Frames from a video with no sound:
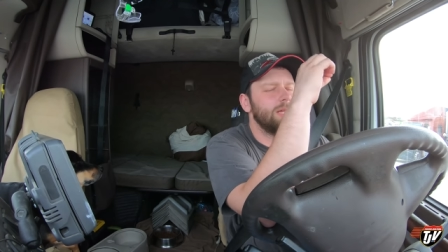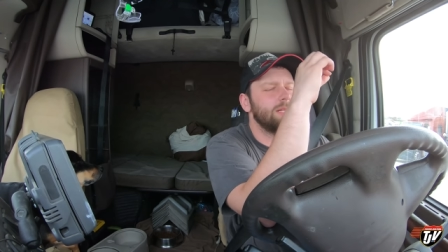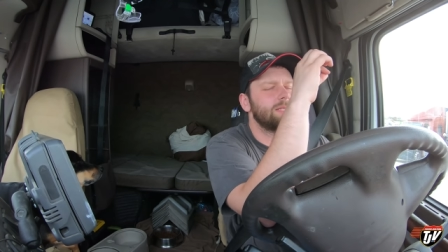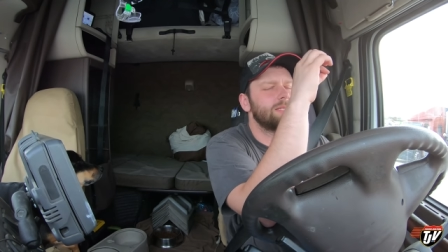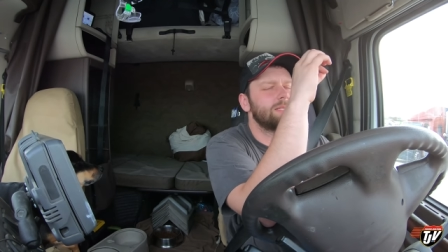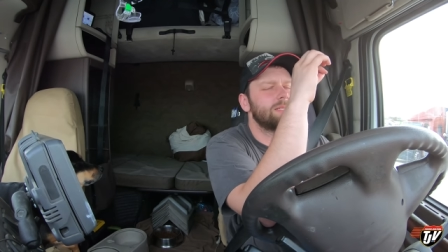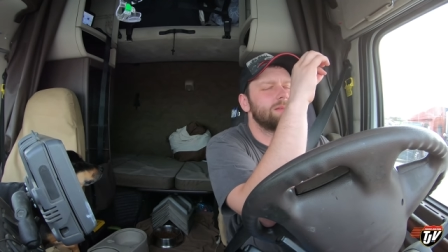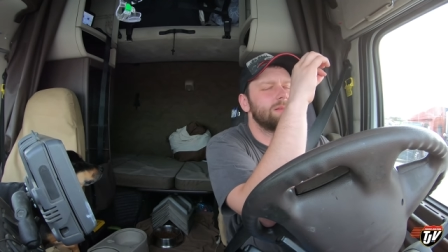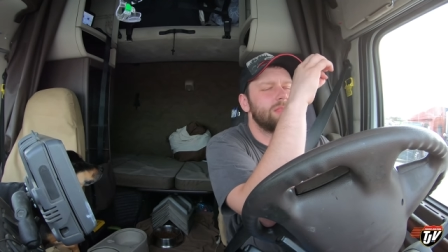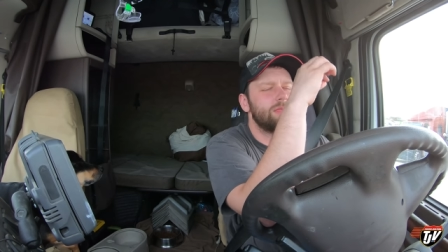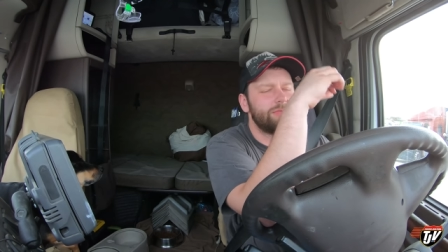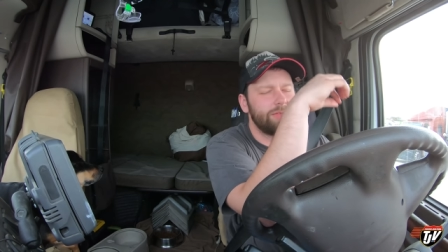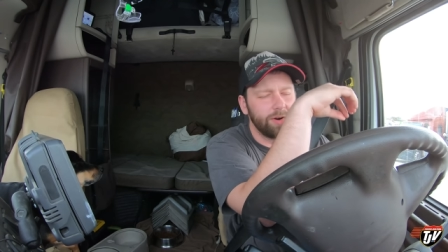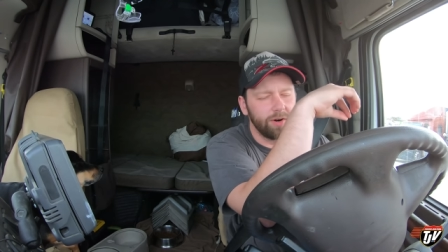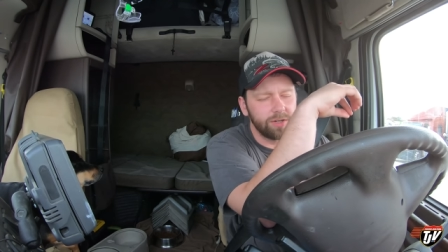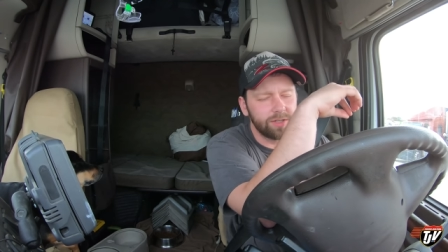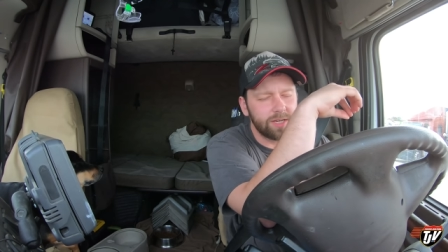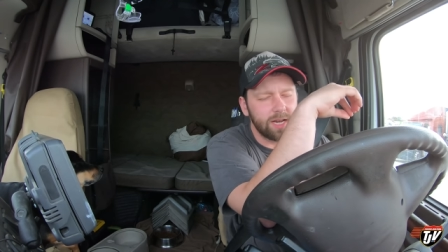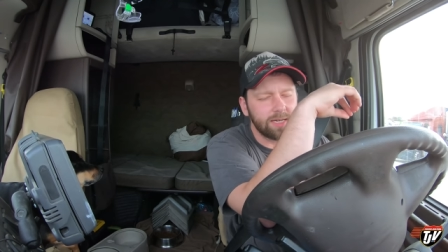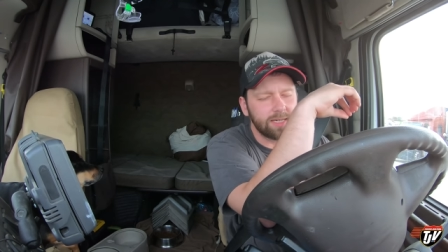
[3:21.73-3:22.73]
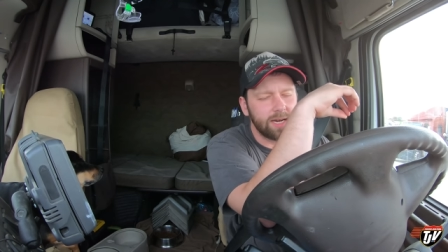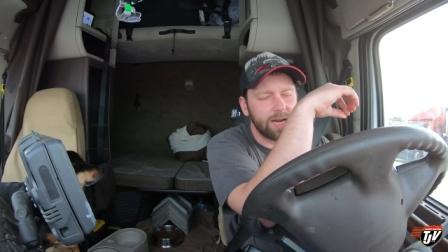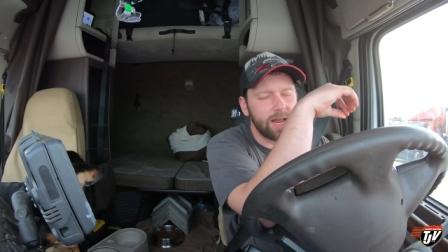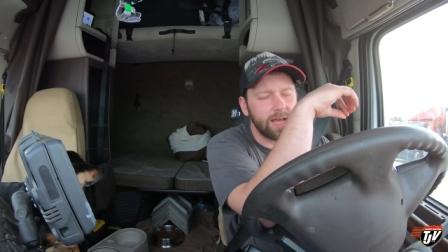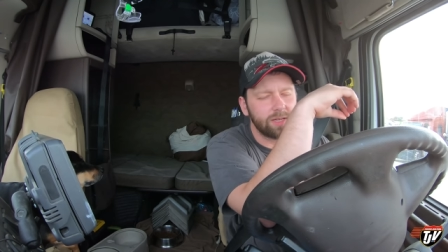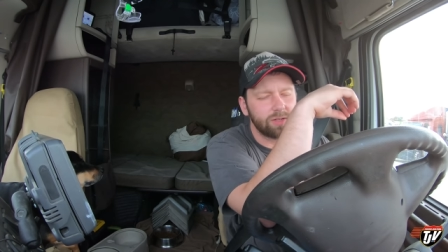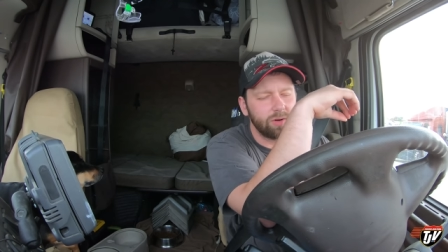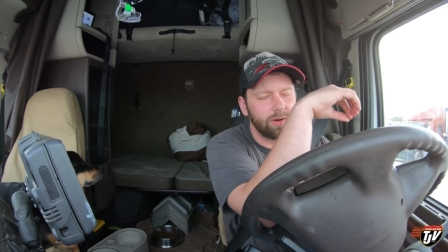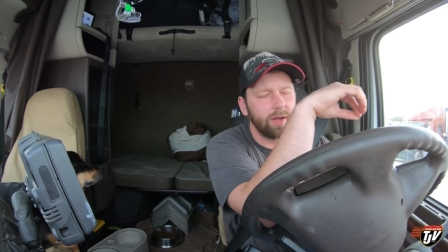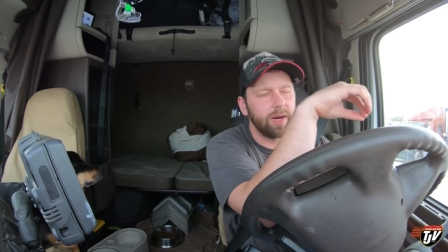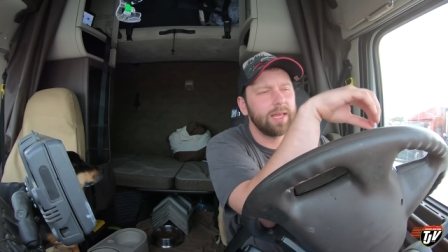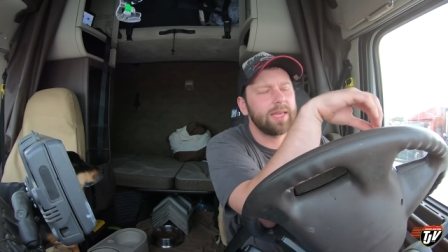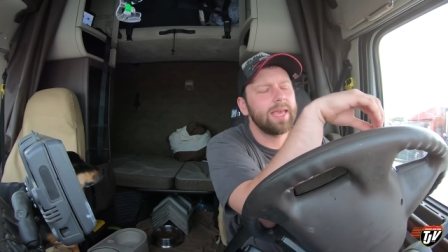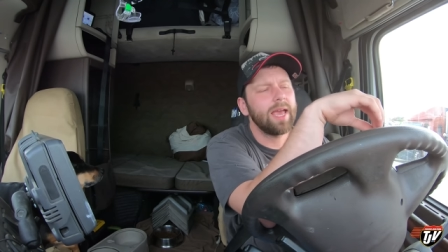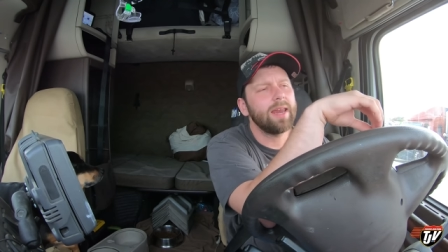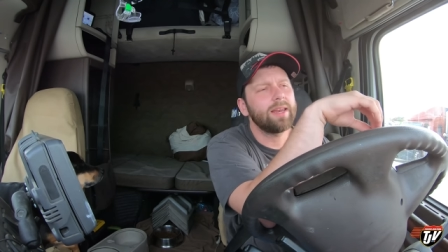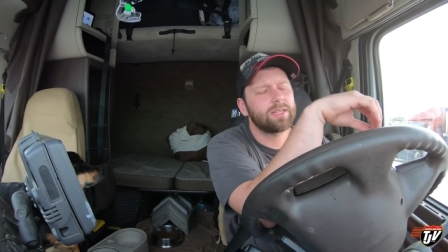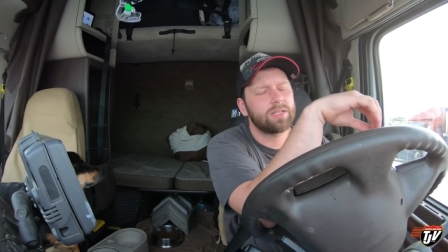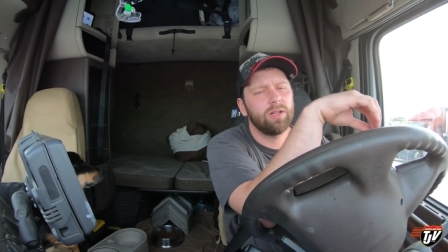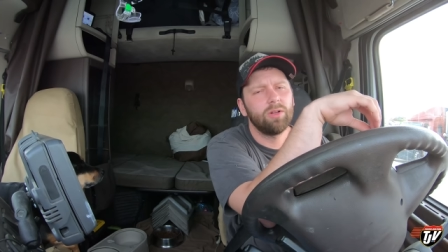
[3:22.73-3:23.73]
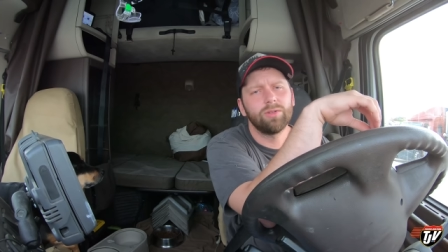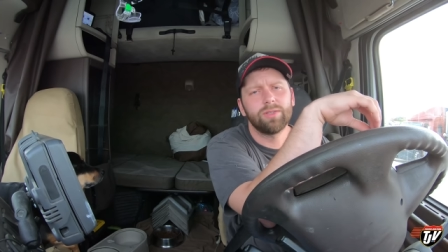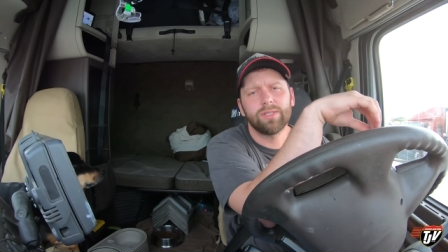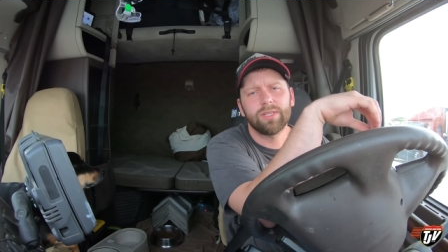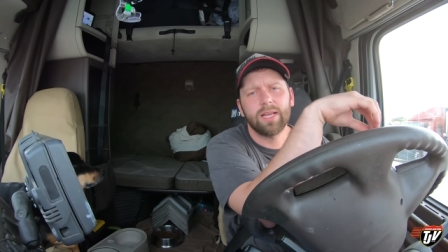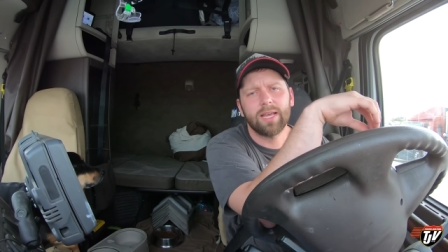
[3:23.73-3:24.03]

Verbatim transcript: it's Thursday today, so I'm gonna get as close